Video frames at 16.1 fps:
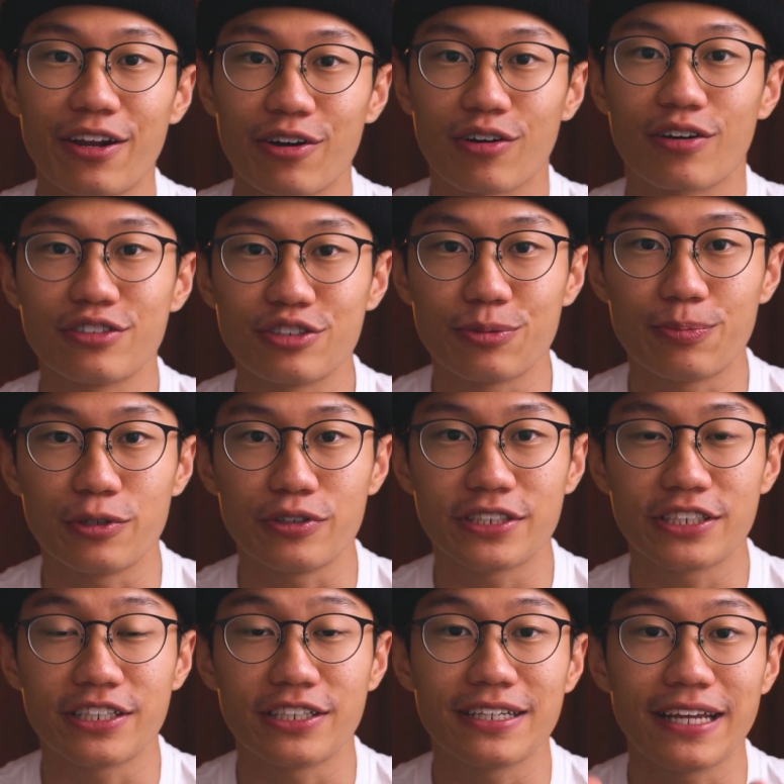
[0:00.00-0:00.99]
your
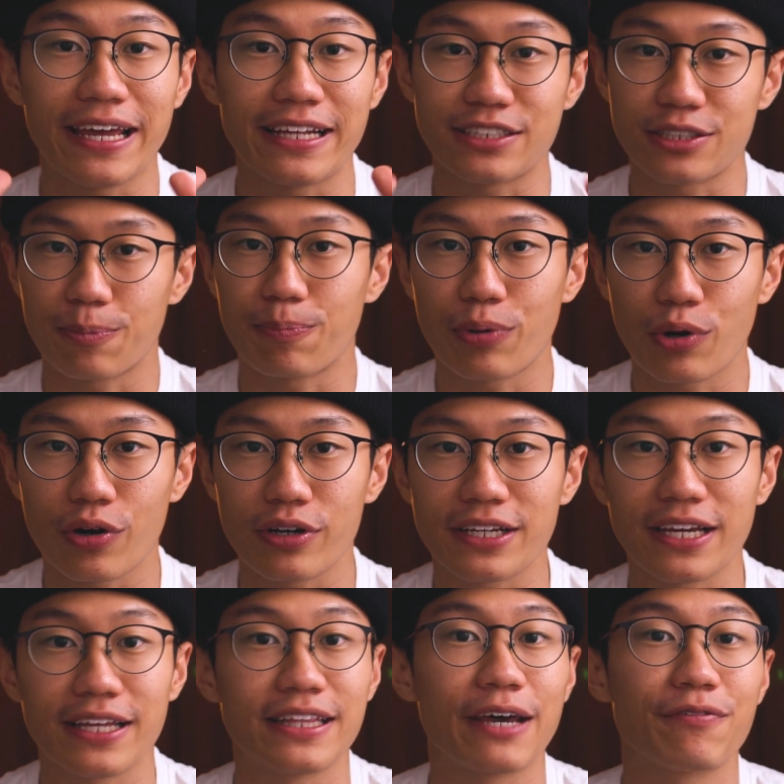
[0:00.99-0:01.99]
contribution and support
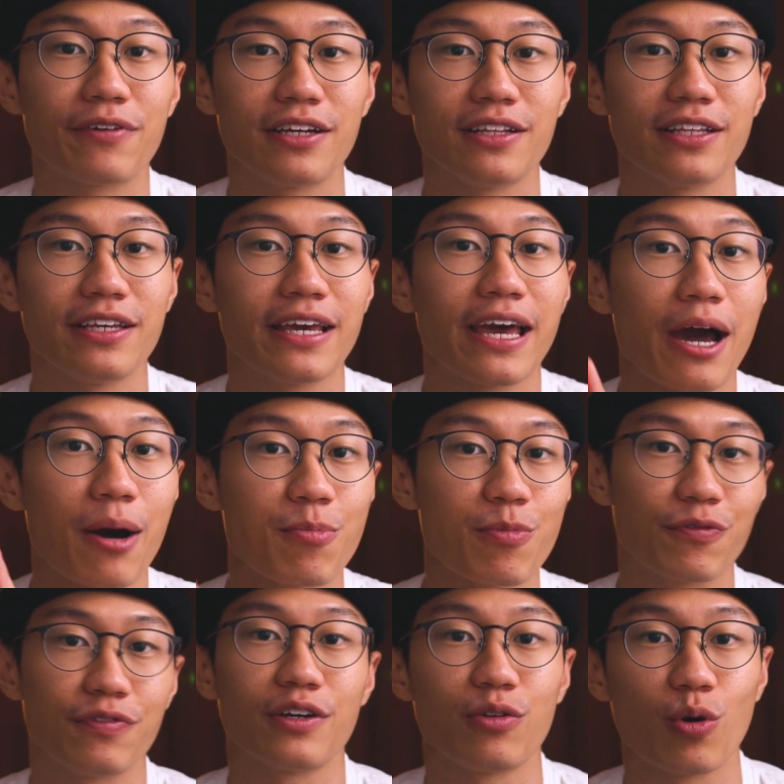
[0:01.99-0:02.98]
can definitely help
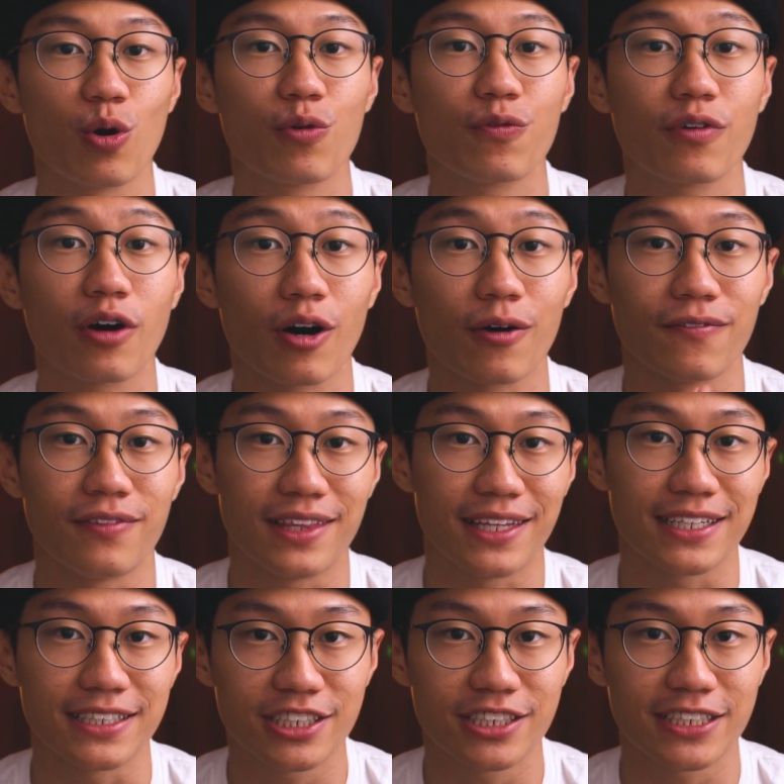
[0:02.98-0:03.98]
with the growth of
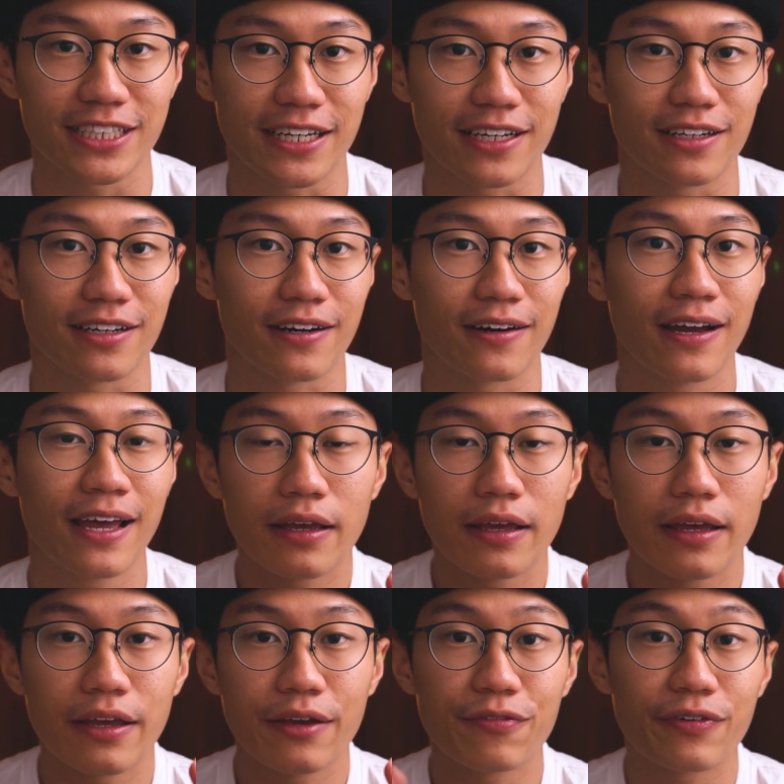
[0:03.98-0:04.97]
this channel.
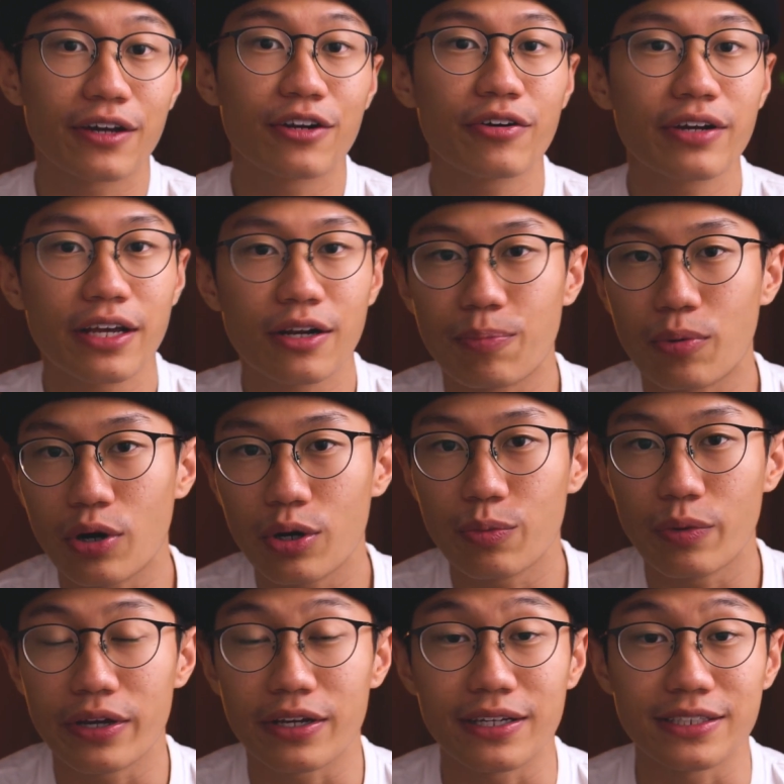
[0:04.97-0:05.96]
If you're not at a
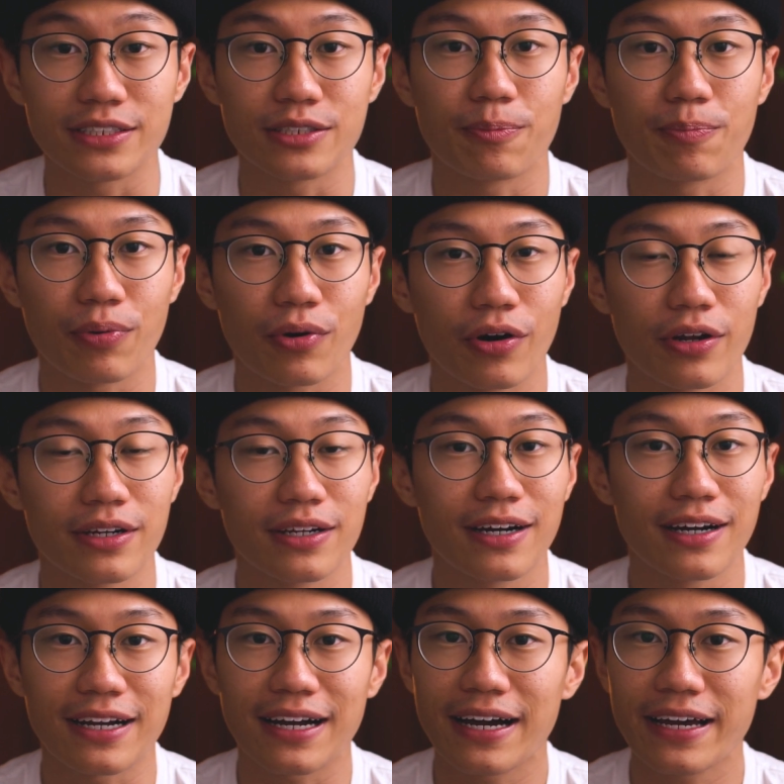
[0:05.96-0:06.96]
point where you can support,
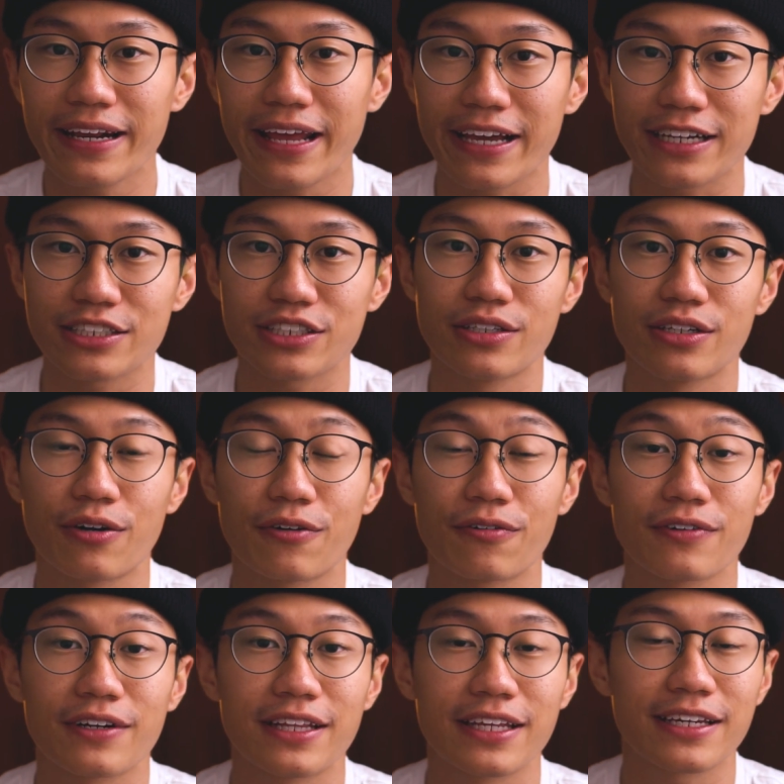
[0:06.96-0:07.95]
a kind action
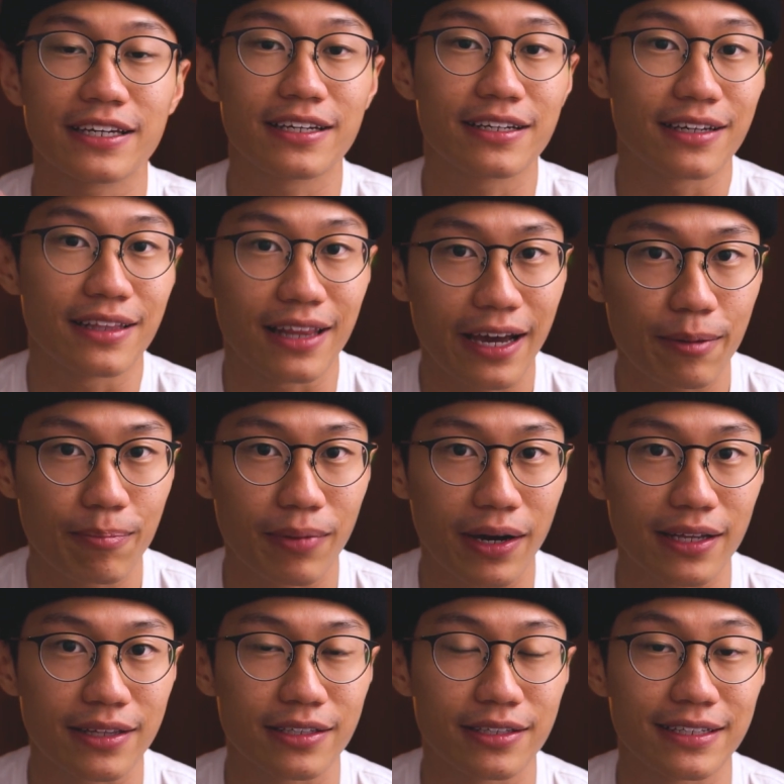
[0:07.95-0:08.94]
of clicking the like
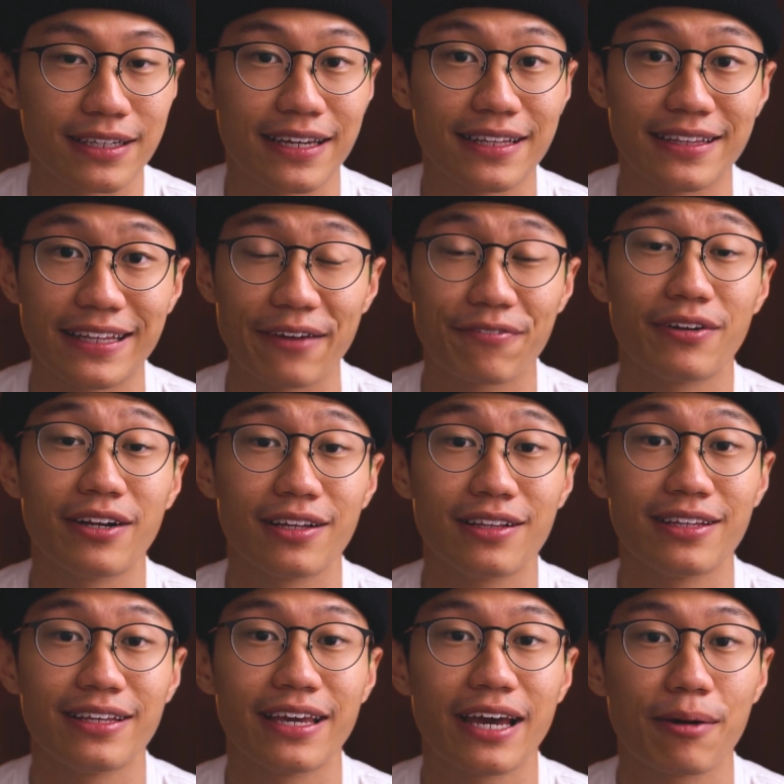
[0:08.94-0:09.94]
button can
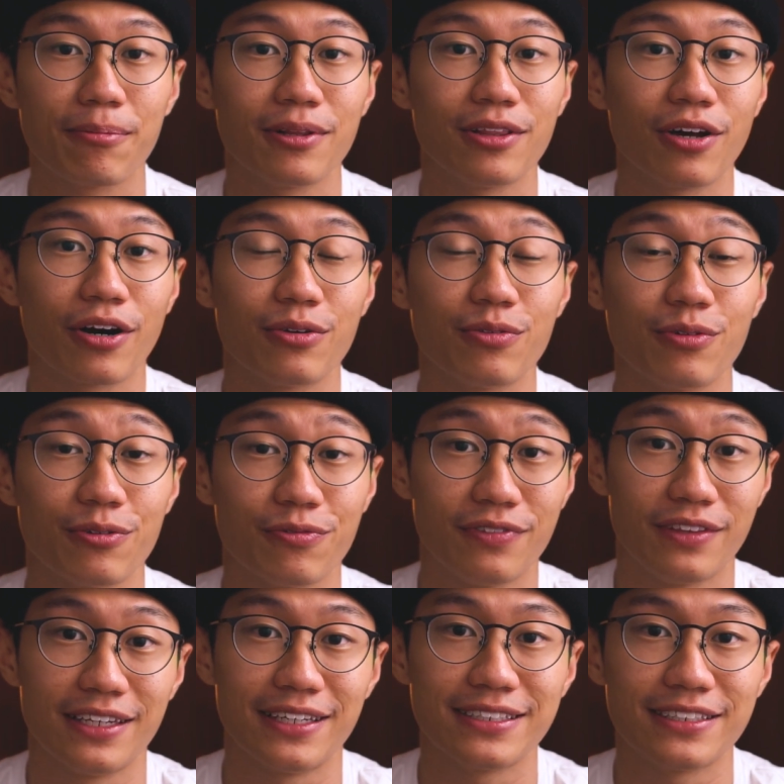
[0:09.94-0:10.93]
definitely help a lot
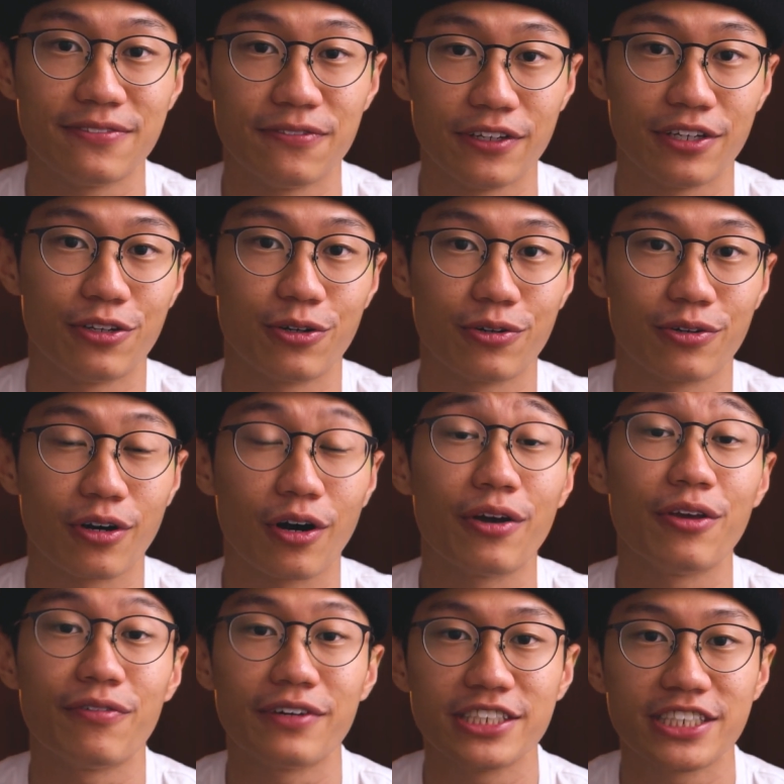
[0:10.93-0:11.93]
with this video
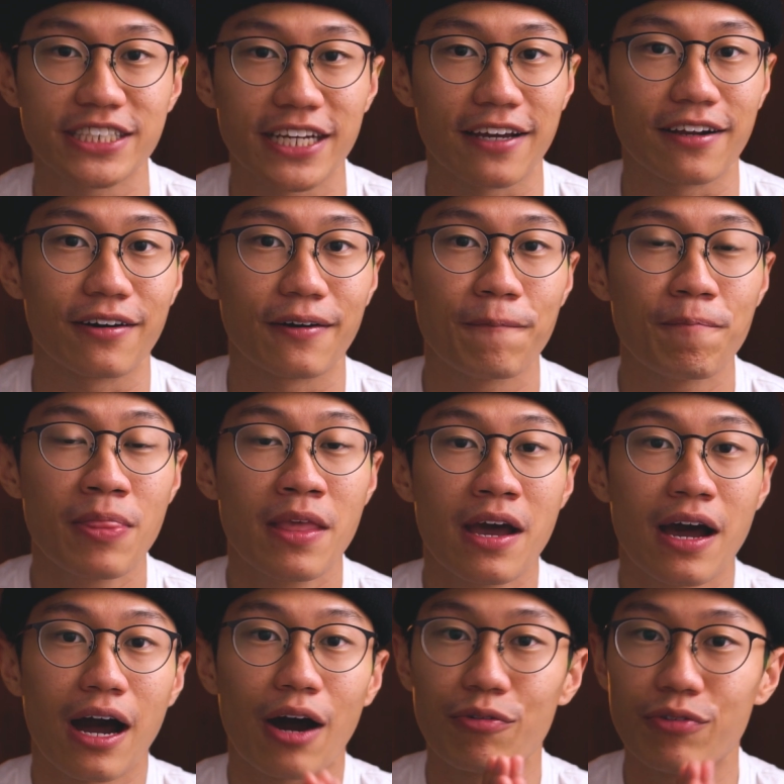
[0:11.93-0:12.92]
or even channel.
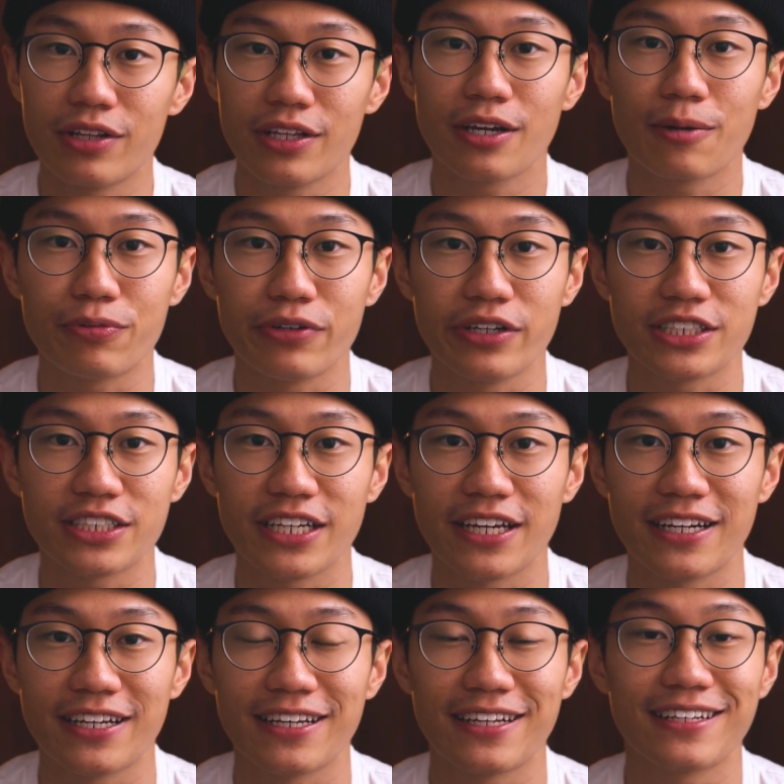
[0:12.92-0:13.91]
I really
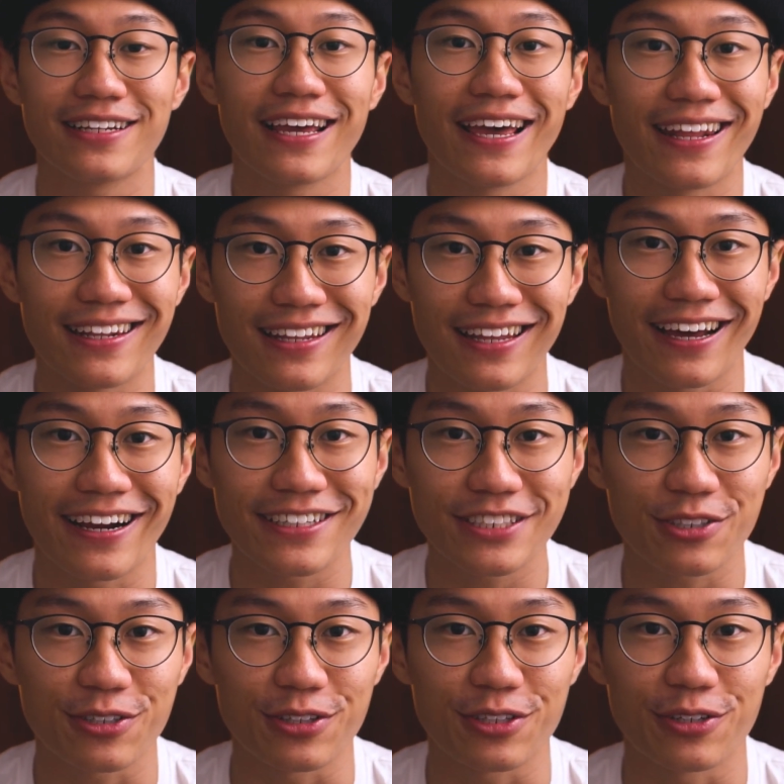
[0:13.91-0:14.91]
appreciate it, and let
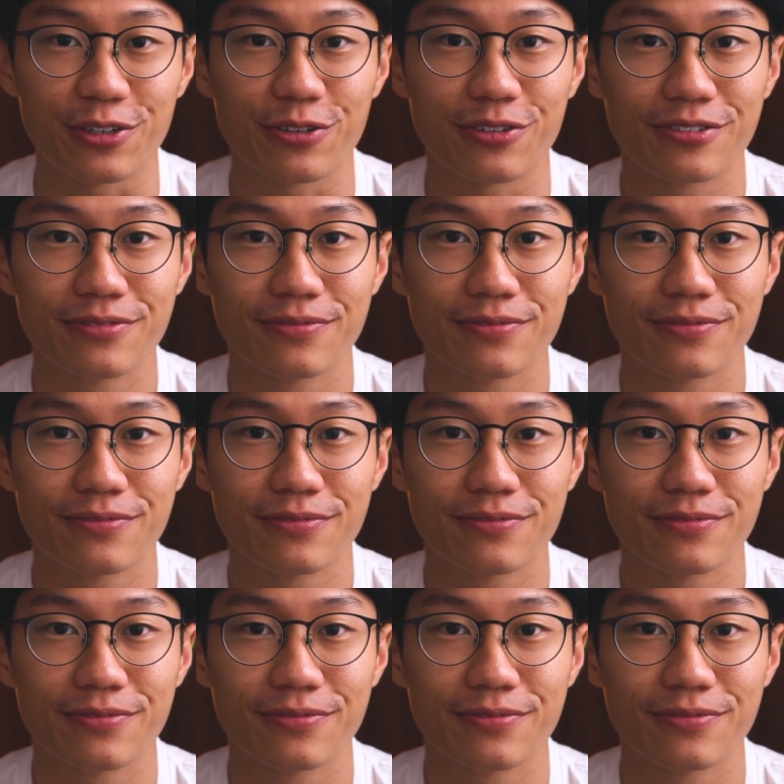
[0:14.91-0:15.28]
us continue.